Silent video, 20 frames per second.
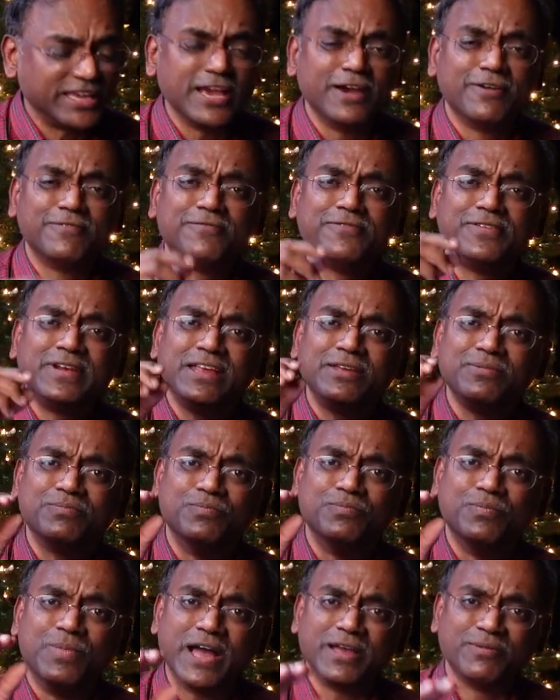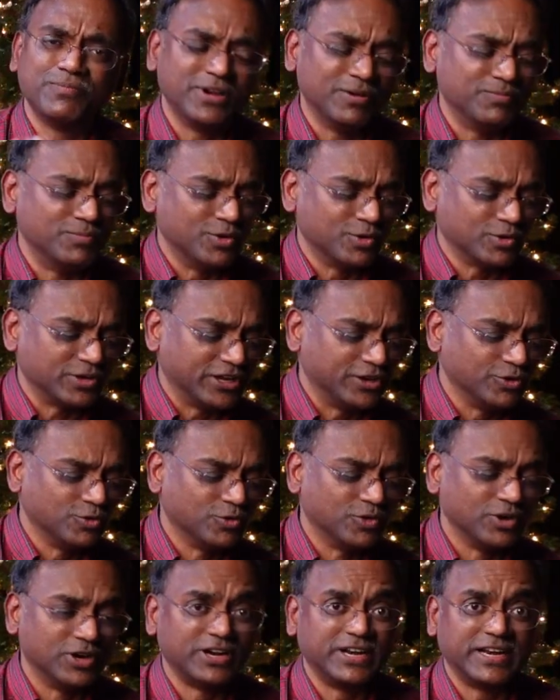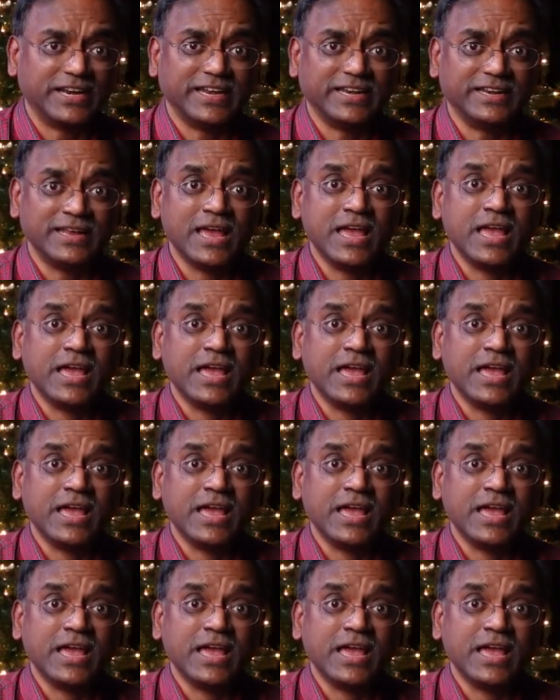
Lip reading: Every Bible book you will read,